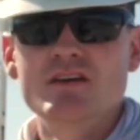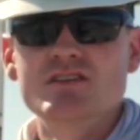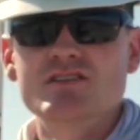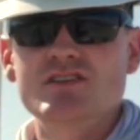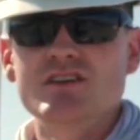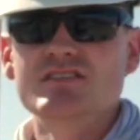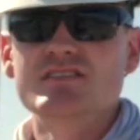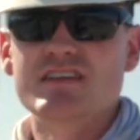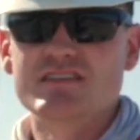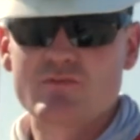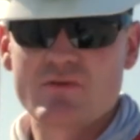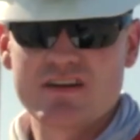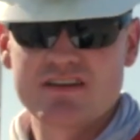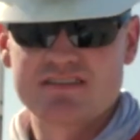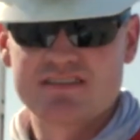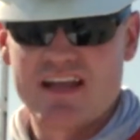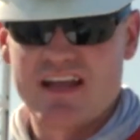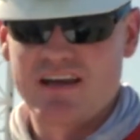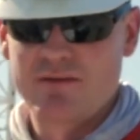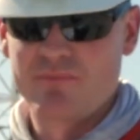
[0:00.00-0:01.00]
Just as we have
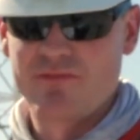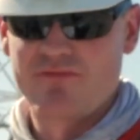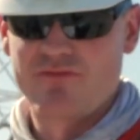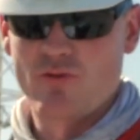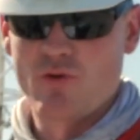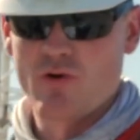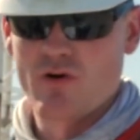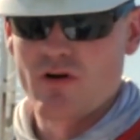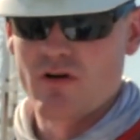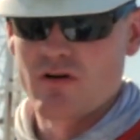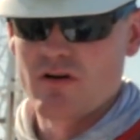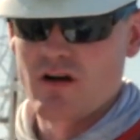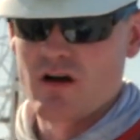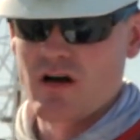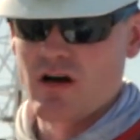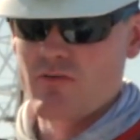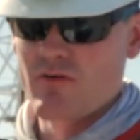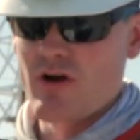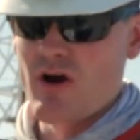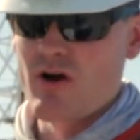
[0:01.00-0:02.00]
stated
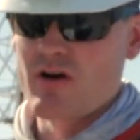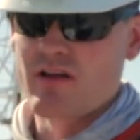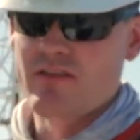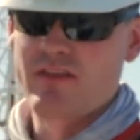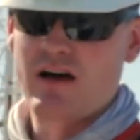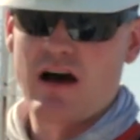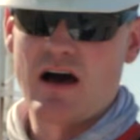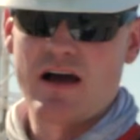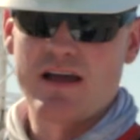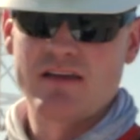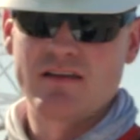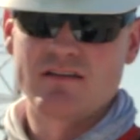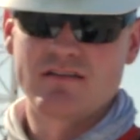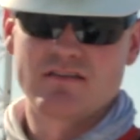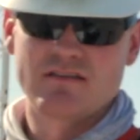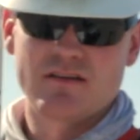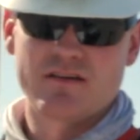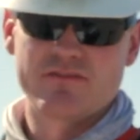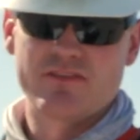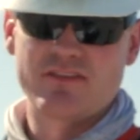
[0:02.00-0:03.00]
before regarding the height
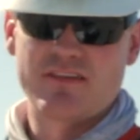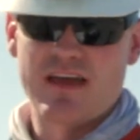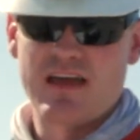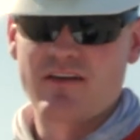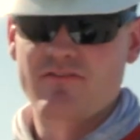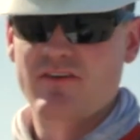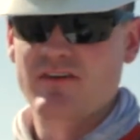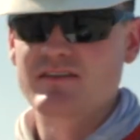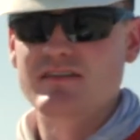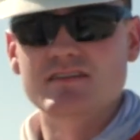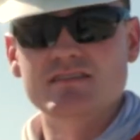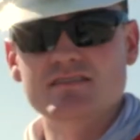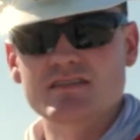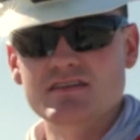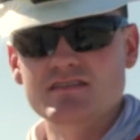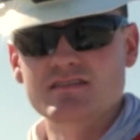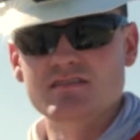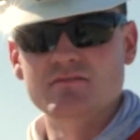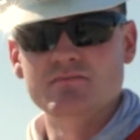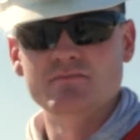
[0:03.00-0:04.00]
of the tank venting
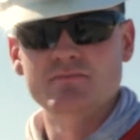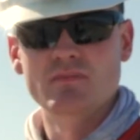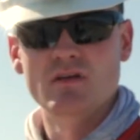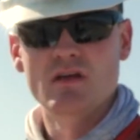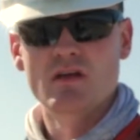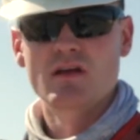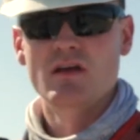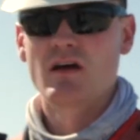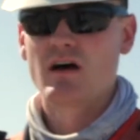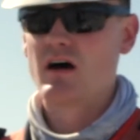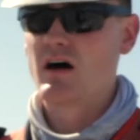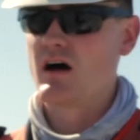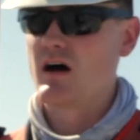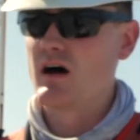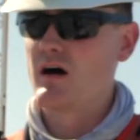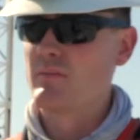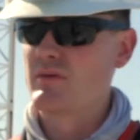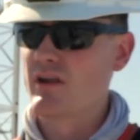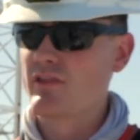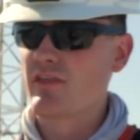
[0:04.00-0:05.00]
system,
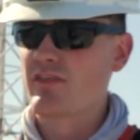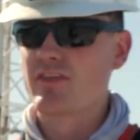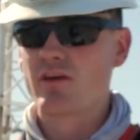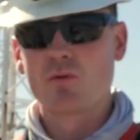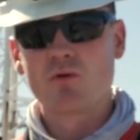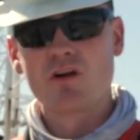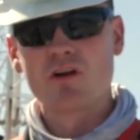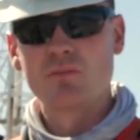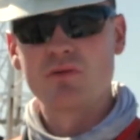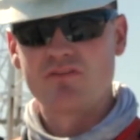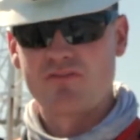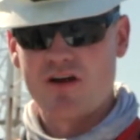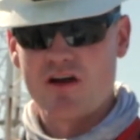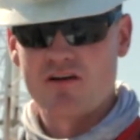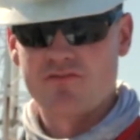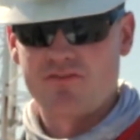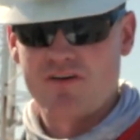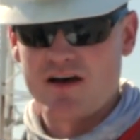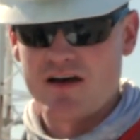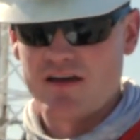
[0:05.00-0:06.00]
another thing we're going to be
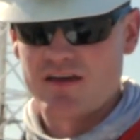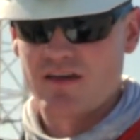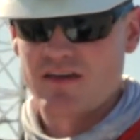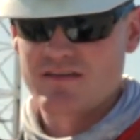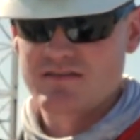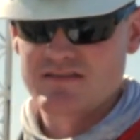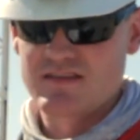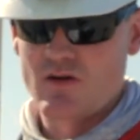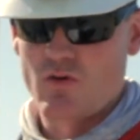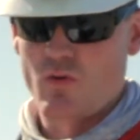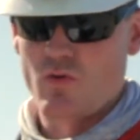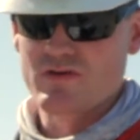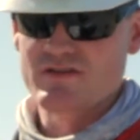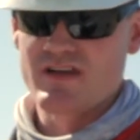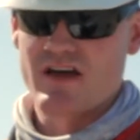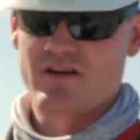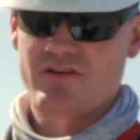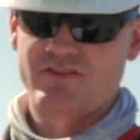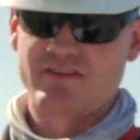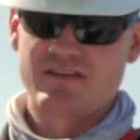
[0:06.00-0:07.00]
verifying is the
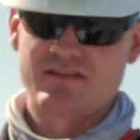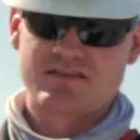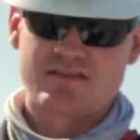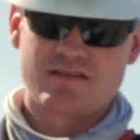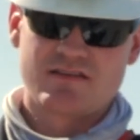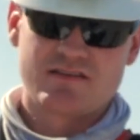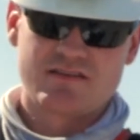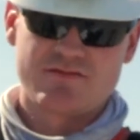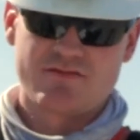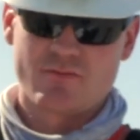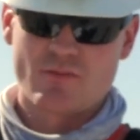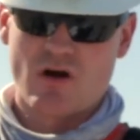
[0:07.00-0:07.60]
horizontal distance from